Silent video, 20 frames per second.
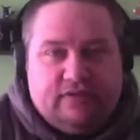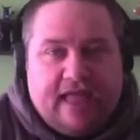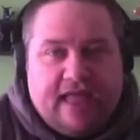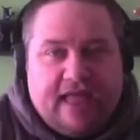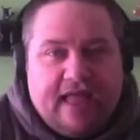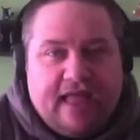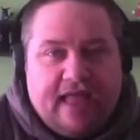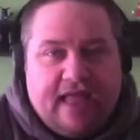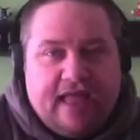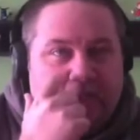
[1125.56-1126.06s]

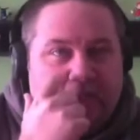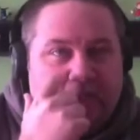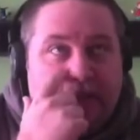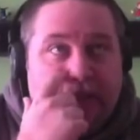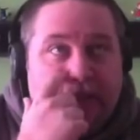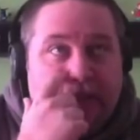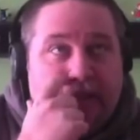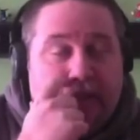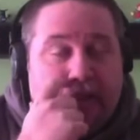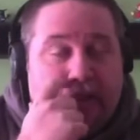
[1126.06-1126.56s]
And
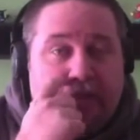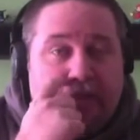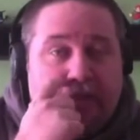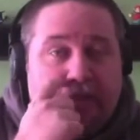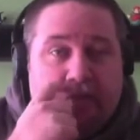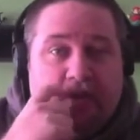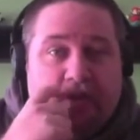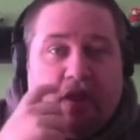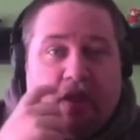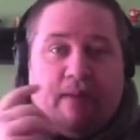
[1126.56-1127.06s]

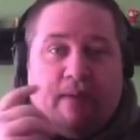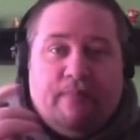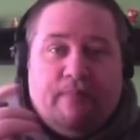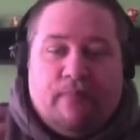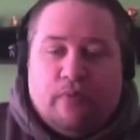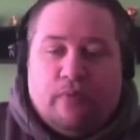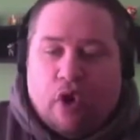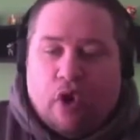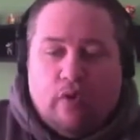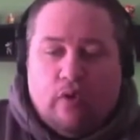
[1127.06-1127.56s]

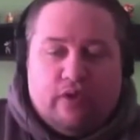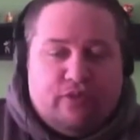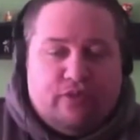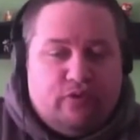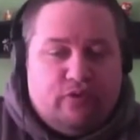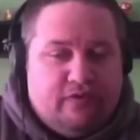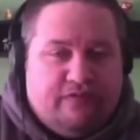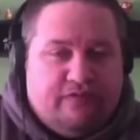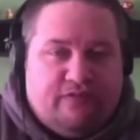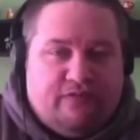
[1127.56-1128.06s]
I'm going
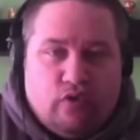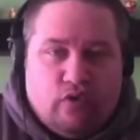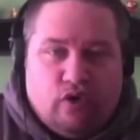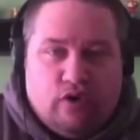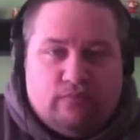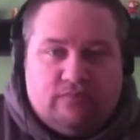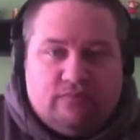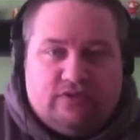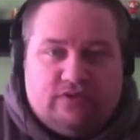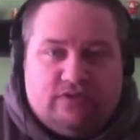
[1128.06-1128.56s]
through the
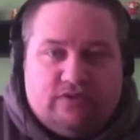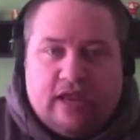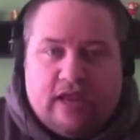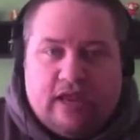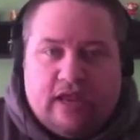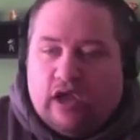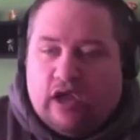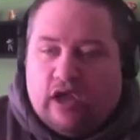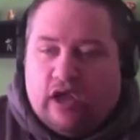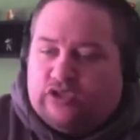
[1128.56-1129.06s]
forums, and
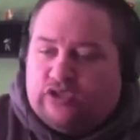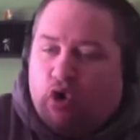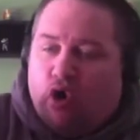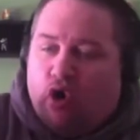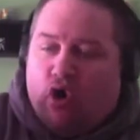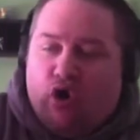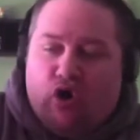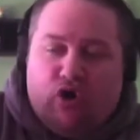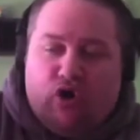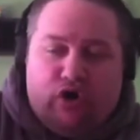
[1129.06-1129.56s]
that's
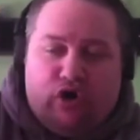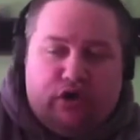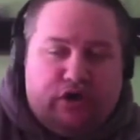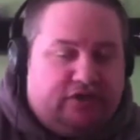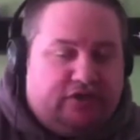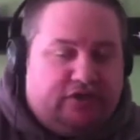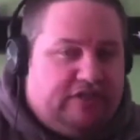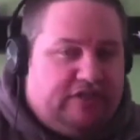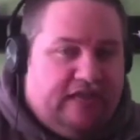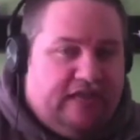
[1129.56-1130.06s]
all
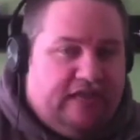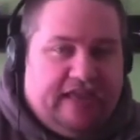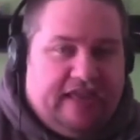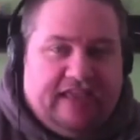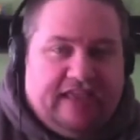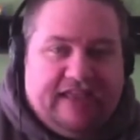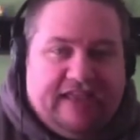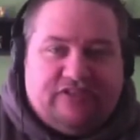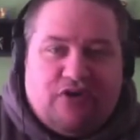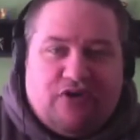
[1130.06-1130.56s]
you're
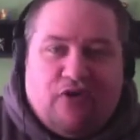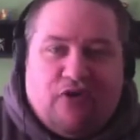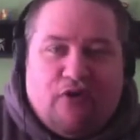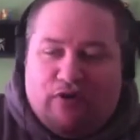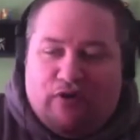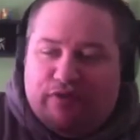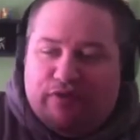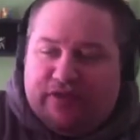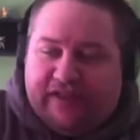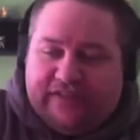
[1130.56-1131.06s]
seeing is
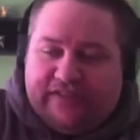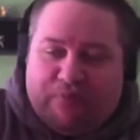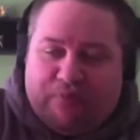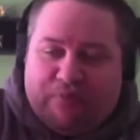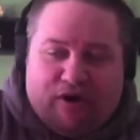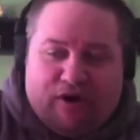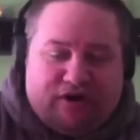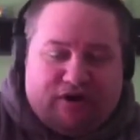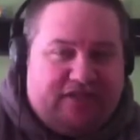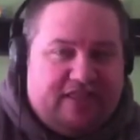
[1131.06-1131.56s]
all these
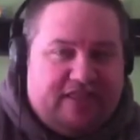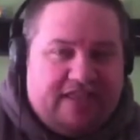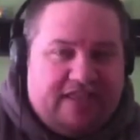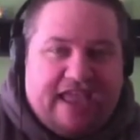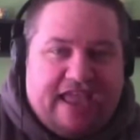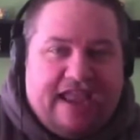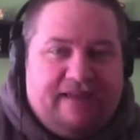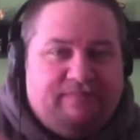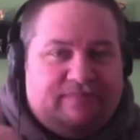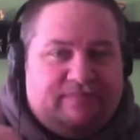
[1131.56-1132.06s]
parts of the
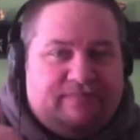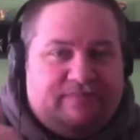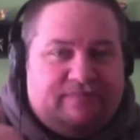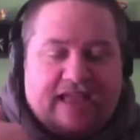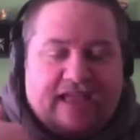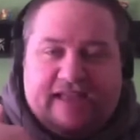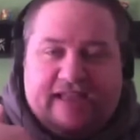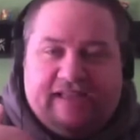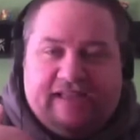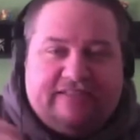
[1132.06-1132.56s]
game
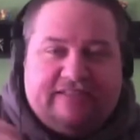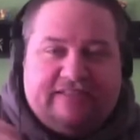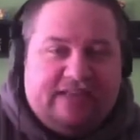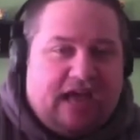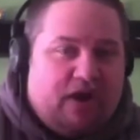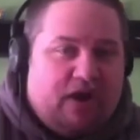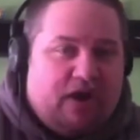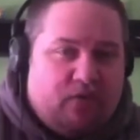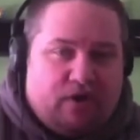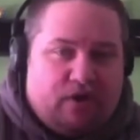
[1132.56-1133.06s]
that is
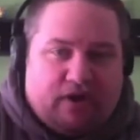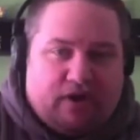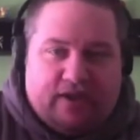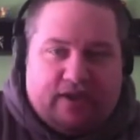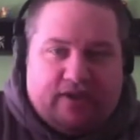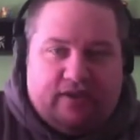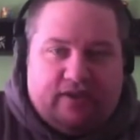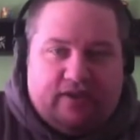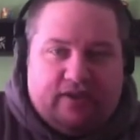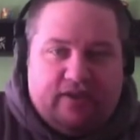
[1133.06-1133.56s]
not
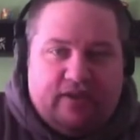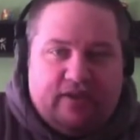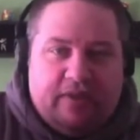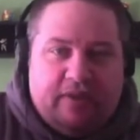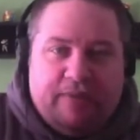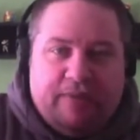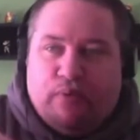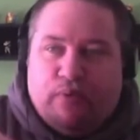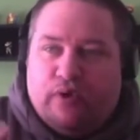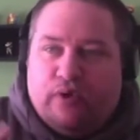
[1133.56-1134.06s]
working.
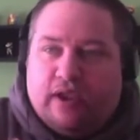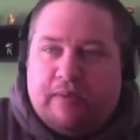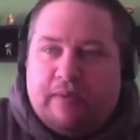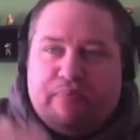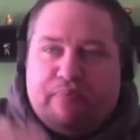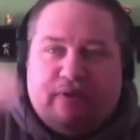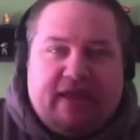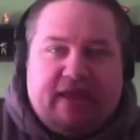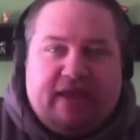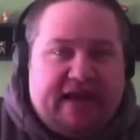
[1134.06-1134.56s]
People are
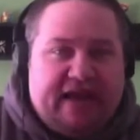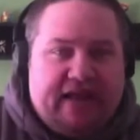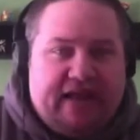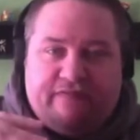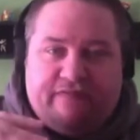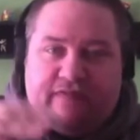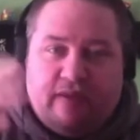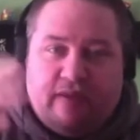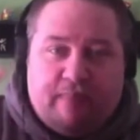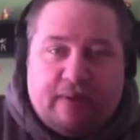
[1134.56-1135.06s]
complaining,
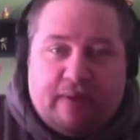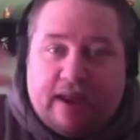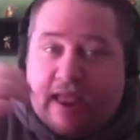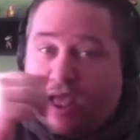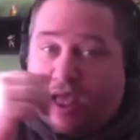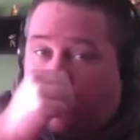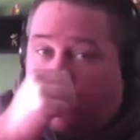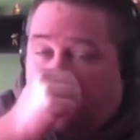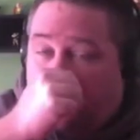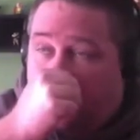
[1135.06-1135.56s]
flipping out.